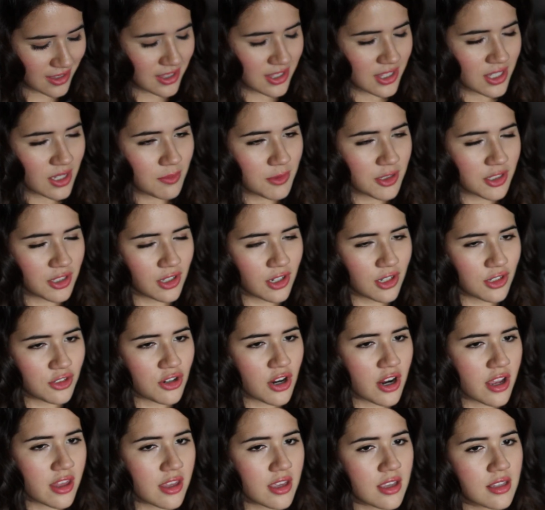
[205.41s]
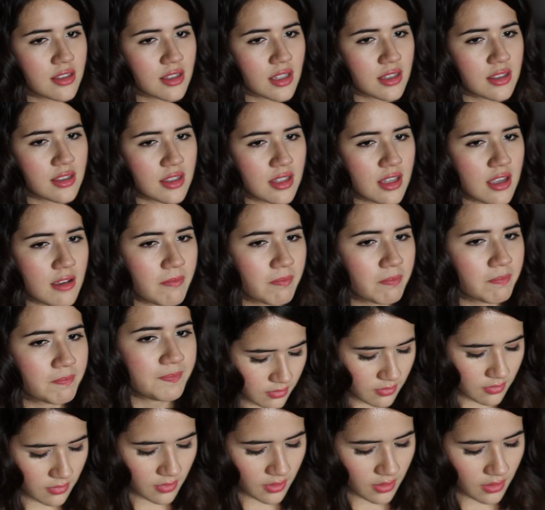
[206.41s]
So I'm just gonna try these. Let's
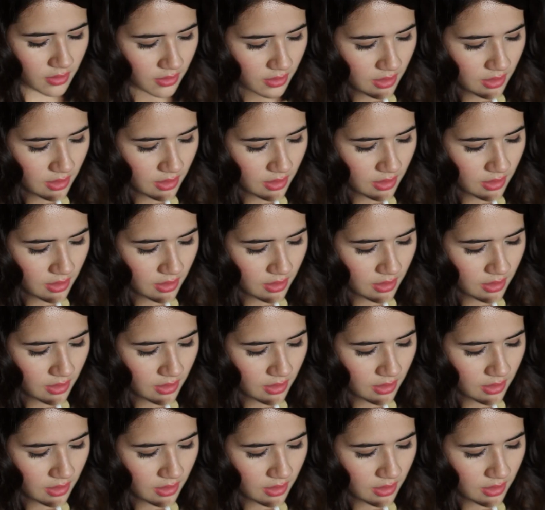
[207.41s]
see.